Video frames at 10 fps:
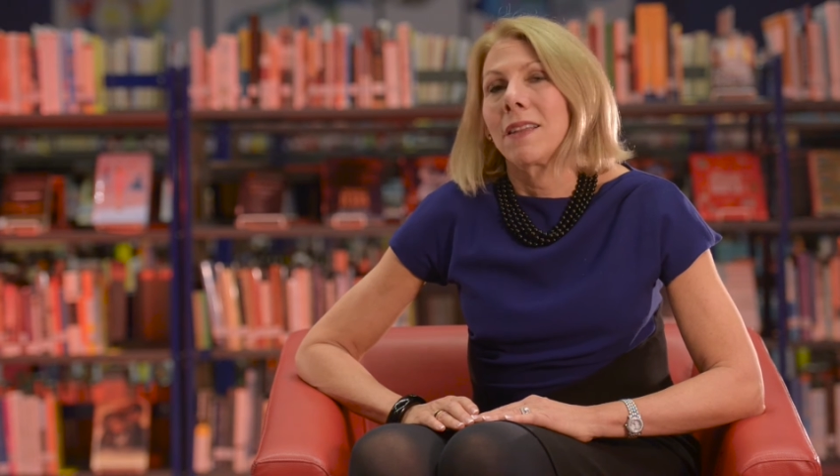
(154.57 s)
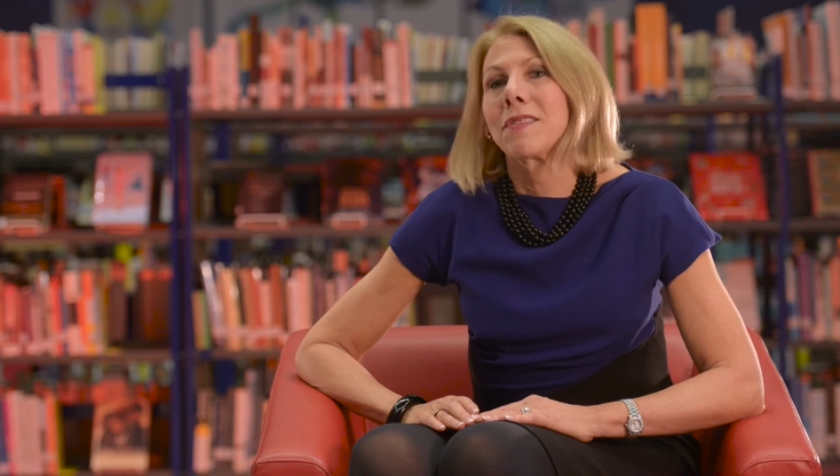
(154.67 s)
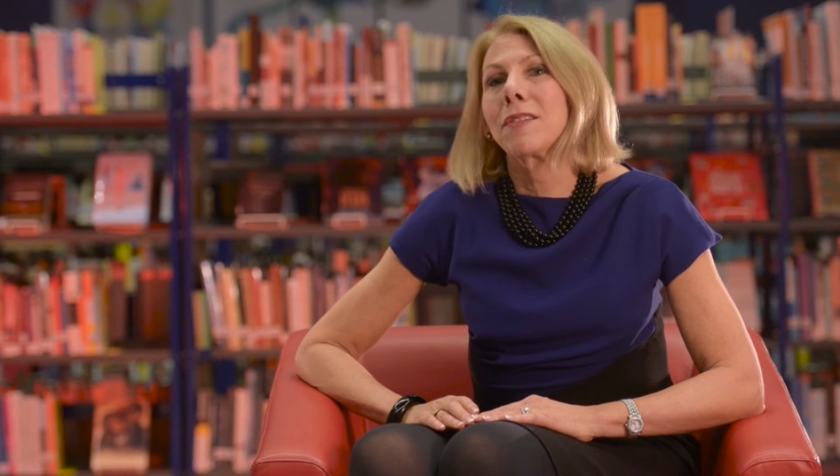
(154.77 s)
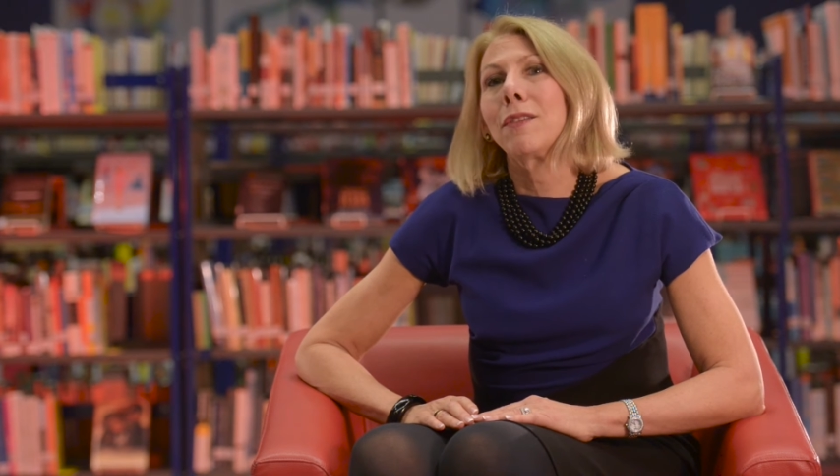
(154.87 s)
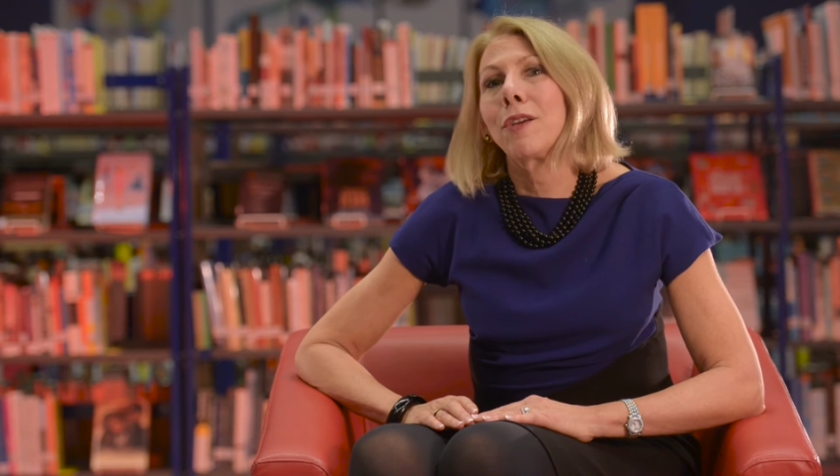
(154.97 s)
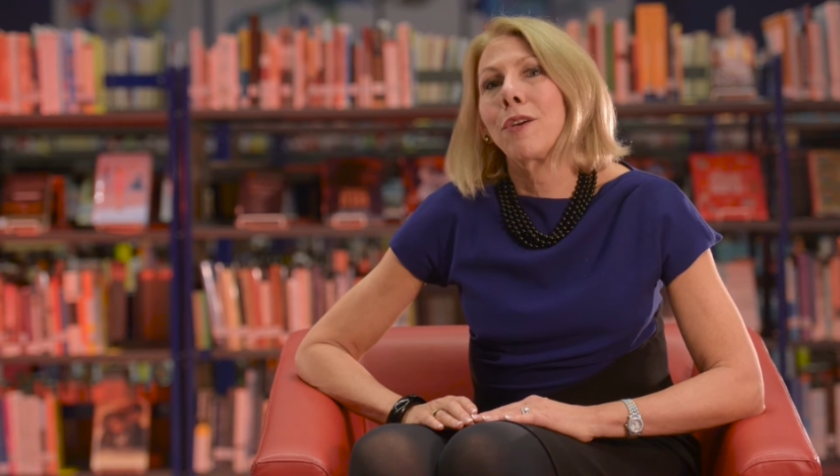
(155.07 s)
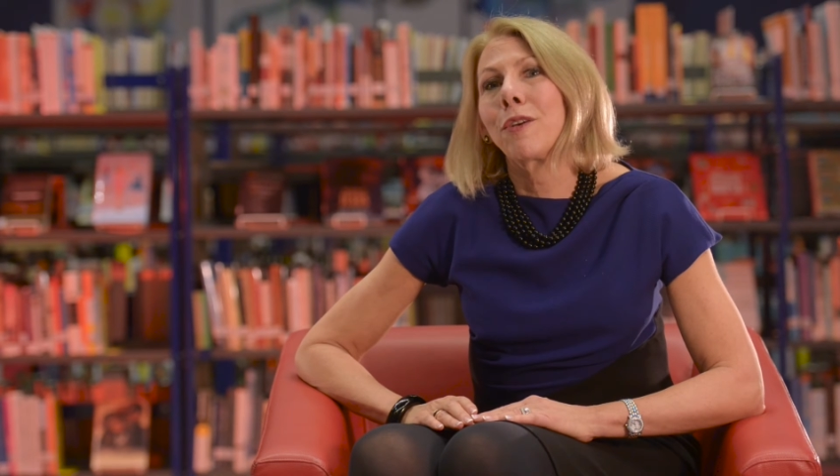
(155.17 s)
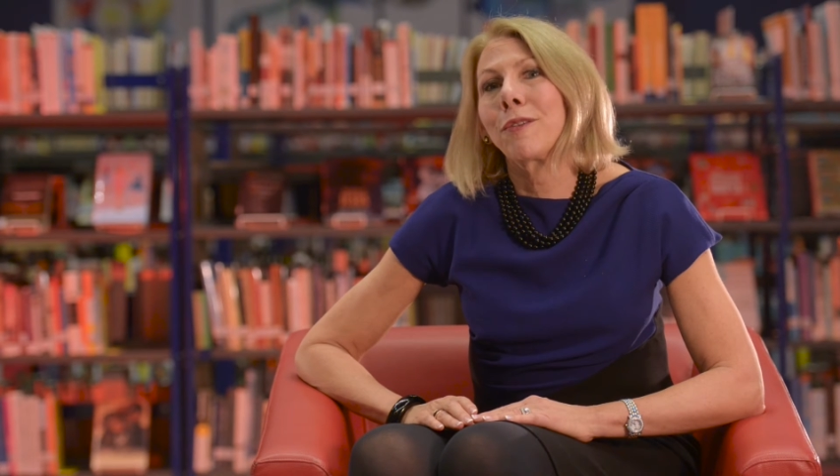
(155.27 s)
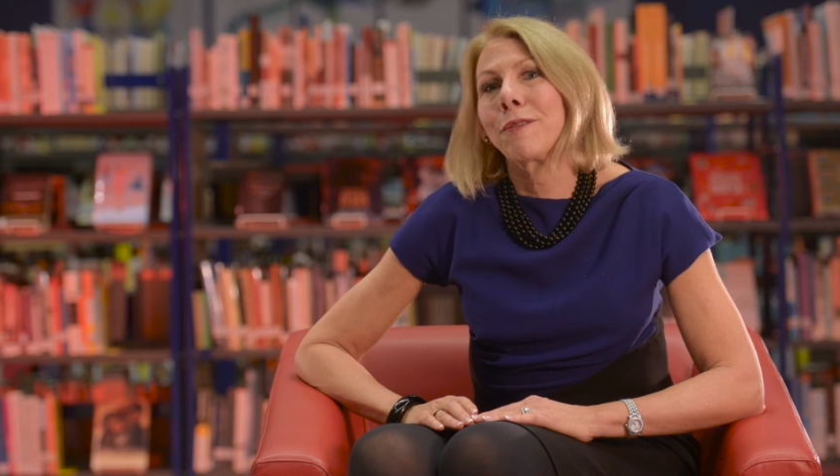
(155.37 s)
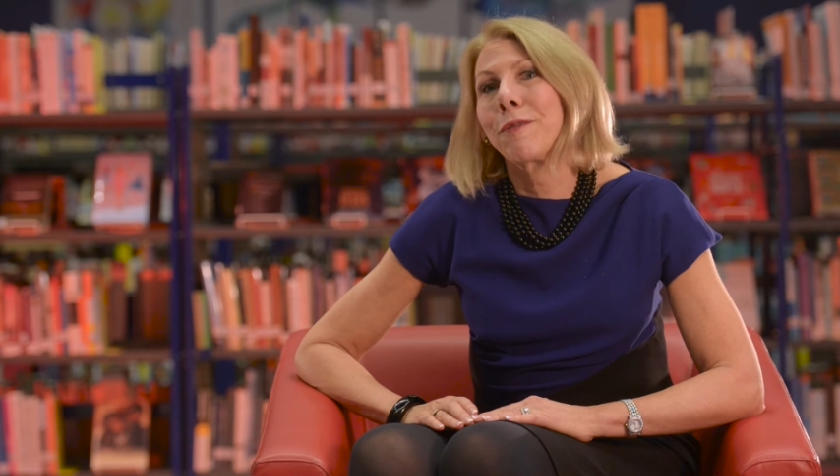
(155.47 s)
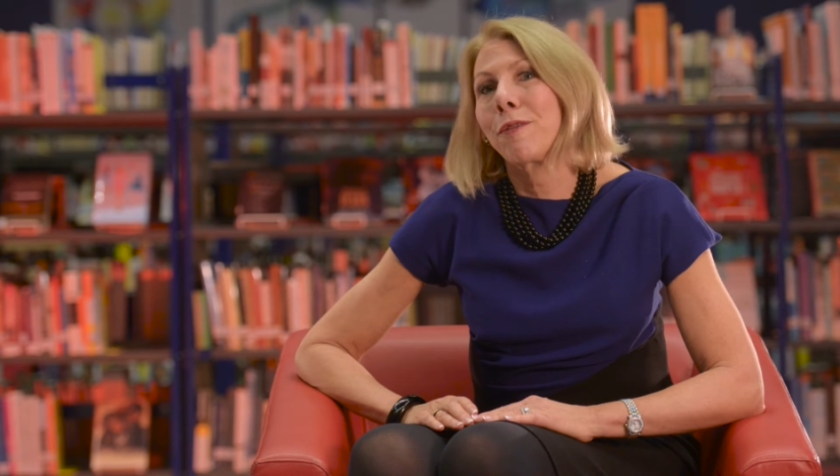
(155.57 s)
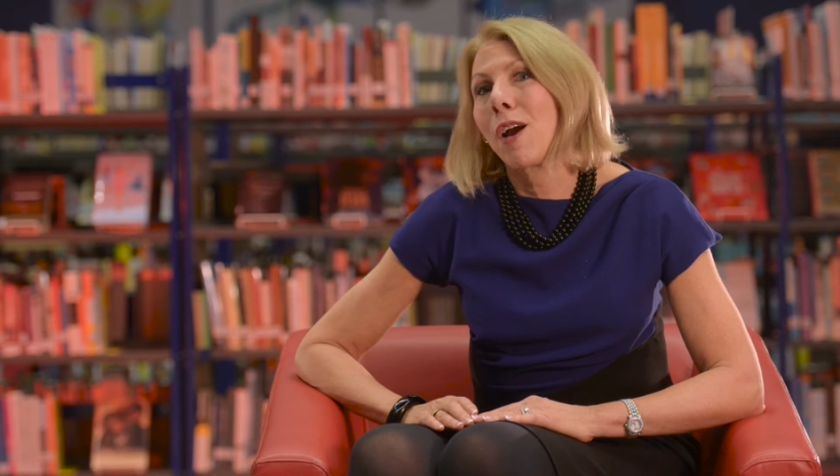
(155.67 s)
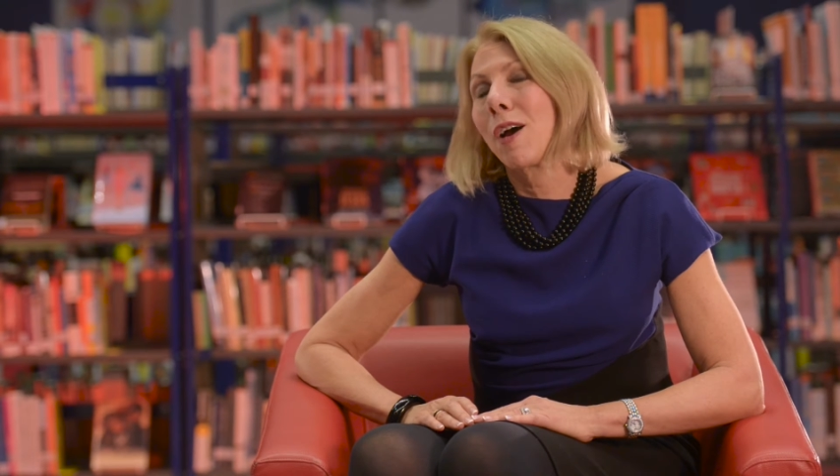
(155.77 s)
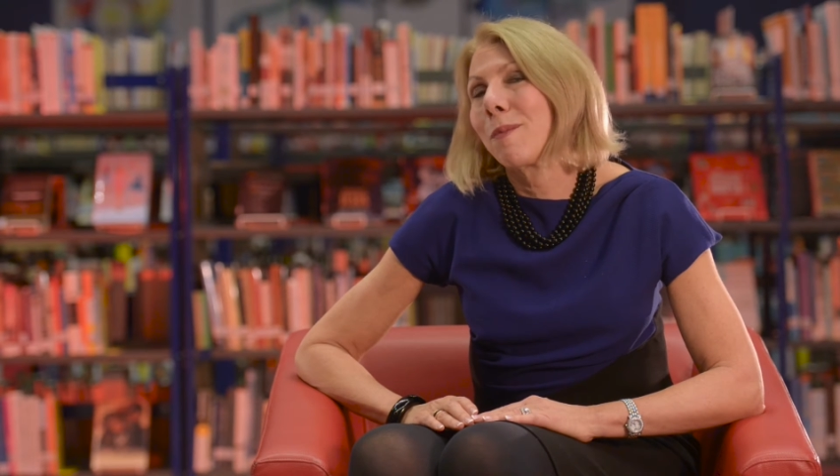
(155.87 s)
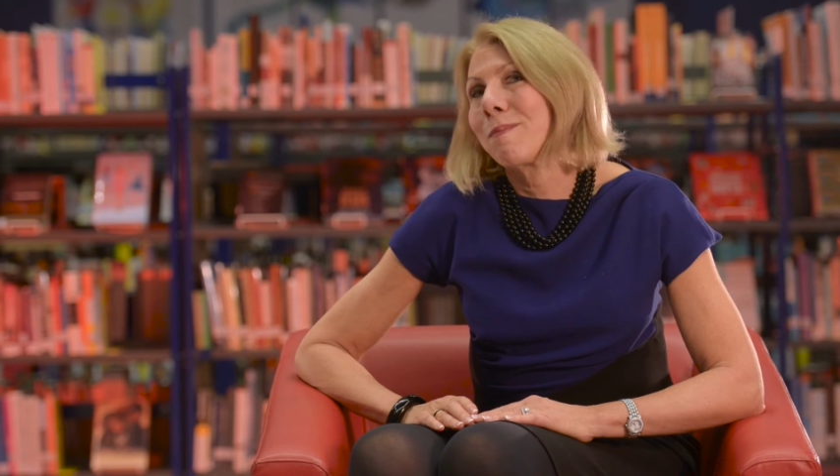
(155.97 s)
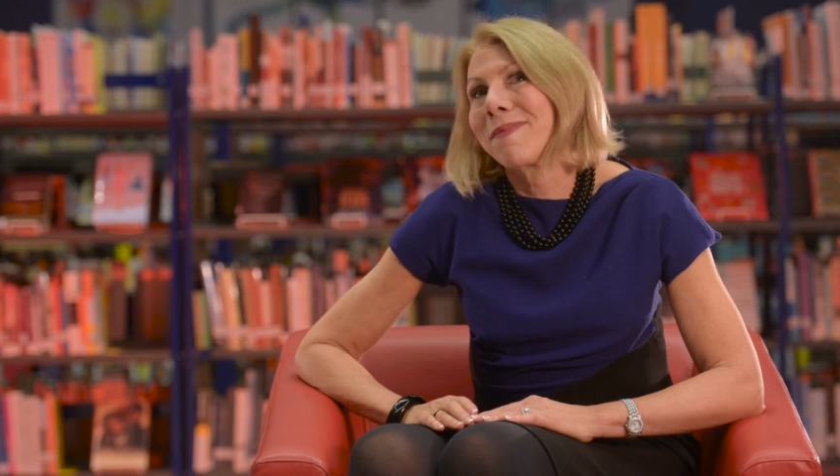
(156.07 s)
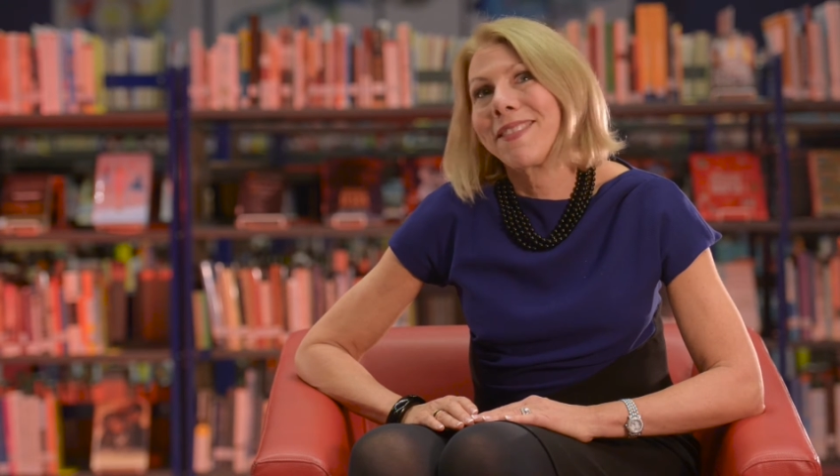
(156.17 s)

to learn from